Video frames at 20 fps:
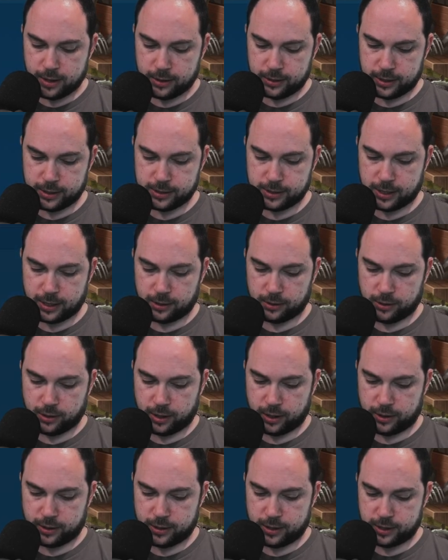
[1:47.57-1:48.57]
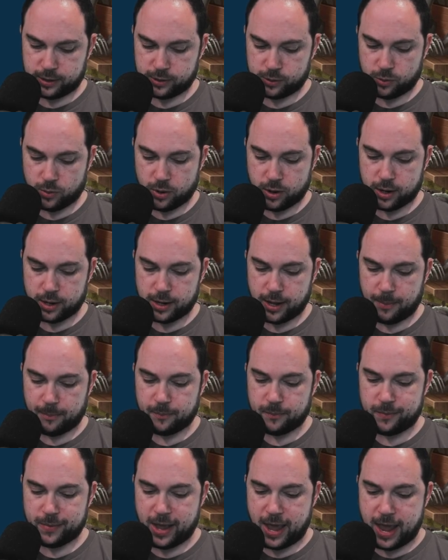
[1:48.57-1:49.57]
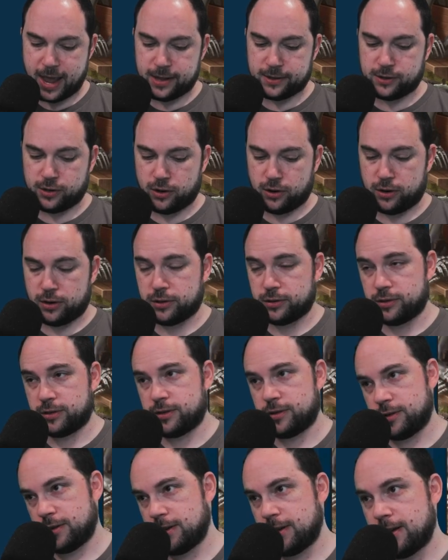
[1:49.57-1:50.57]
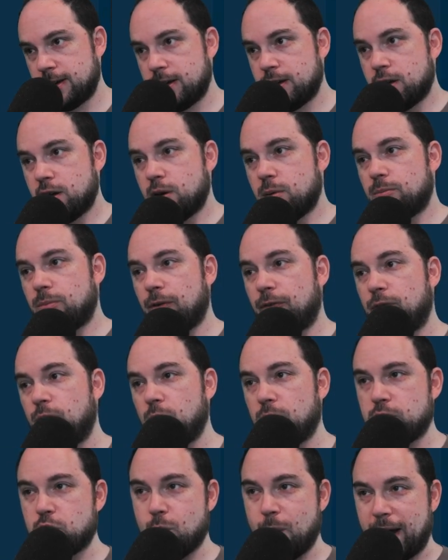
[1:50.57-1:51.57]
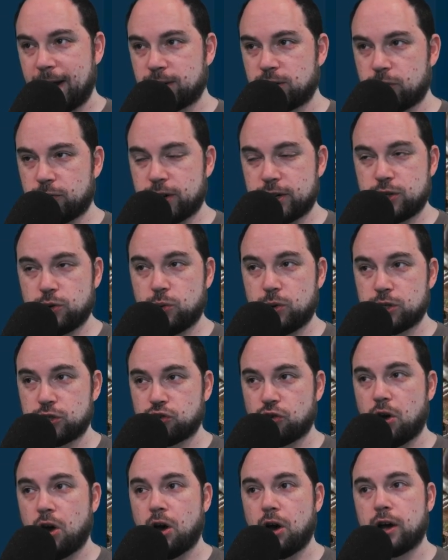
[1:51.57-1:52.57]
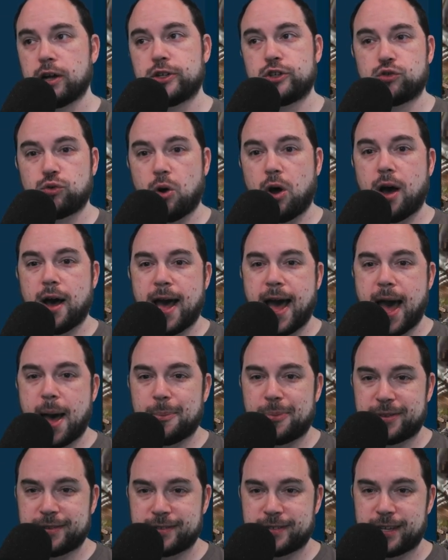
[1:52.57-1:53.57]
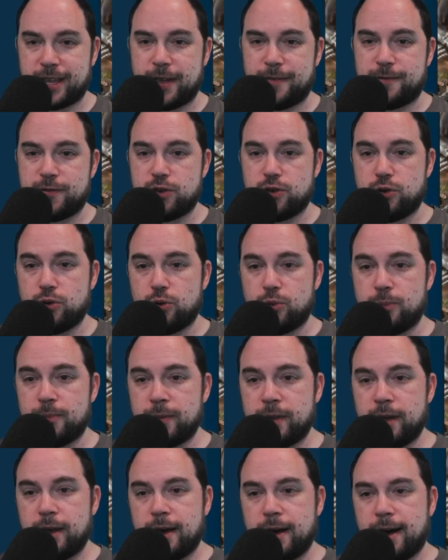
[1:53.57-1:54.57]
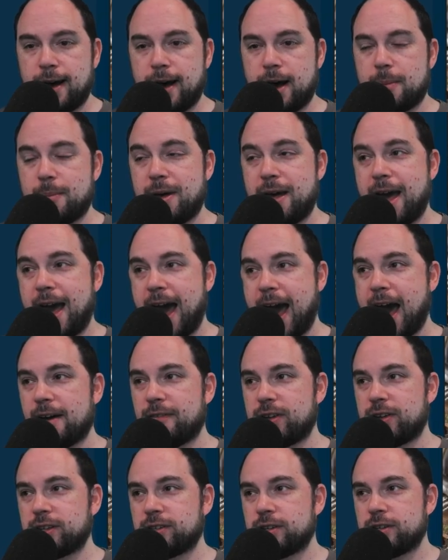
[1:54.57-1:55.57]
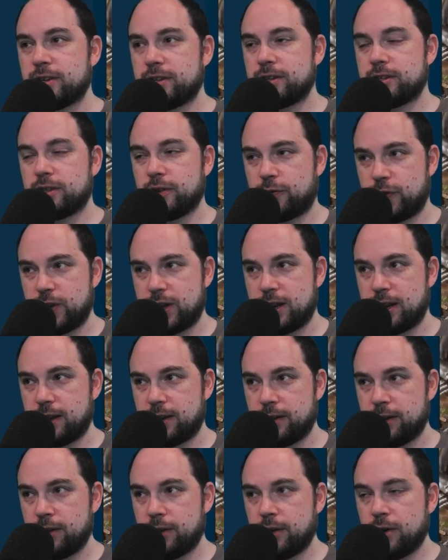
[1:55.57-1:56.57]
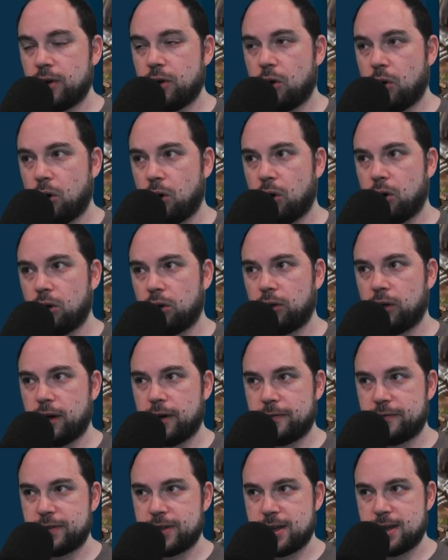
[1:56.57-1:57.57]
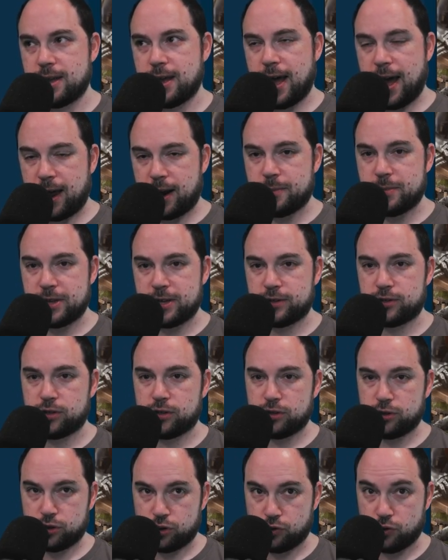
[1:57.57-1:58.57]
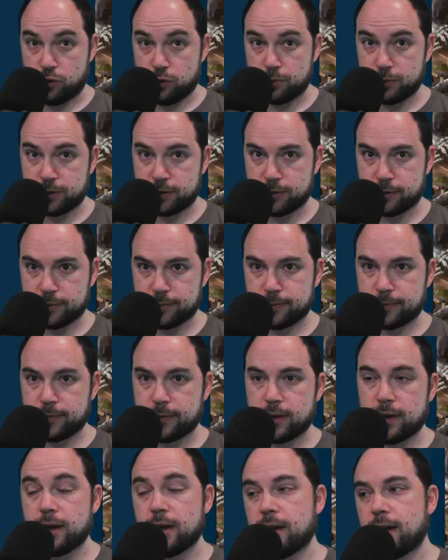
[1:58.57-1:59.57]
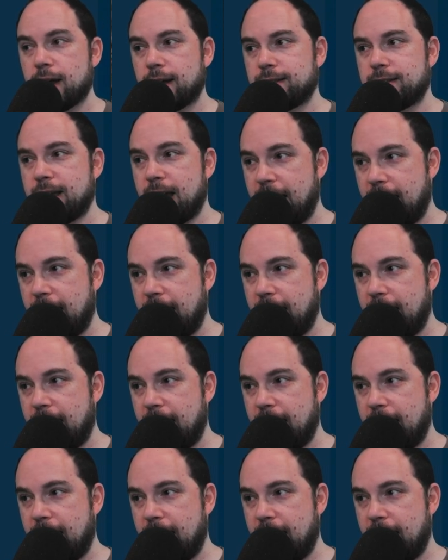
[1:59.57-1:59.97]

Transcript: Let's get a look at this one. Yep, 8 turns before you enter into a draw. A draw happens if you haven't defeated all of the enemy's troops at the